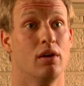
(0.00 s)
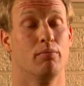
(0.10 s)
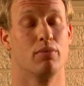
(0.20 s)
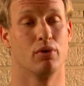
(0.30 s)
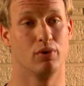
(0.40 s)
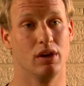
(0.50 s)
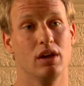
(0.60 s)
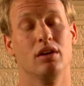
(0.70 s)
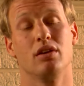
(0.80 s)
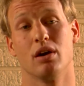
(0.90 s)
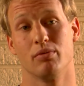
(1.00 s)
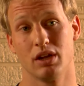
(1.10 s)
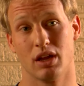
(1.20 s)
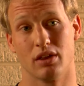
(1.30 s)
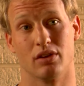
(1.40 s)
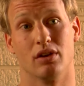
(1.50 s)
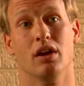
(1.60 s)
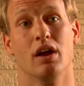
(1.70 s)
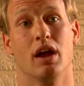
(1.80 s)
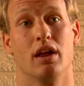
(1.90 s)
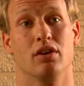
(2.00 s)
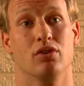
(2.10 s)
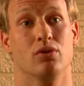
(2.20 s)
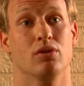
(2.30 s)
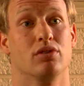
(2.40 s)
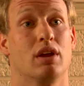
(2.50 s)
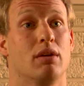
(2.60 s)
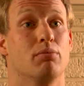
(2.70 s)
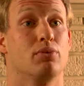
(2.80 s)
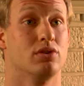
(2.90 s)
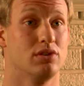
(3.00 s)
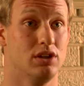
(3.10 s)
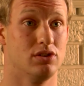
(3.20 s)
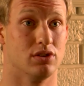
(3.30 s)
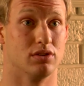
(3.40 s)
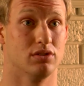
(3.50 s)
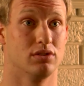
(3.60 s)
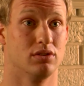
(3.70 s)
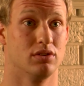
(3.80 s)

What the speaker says: but we need to come together and do the same procedures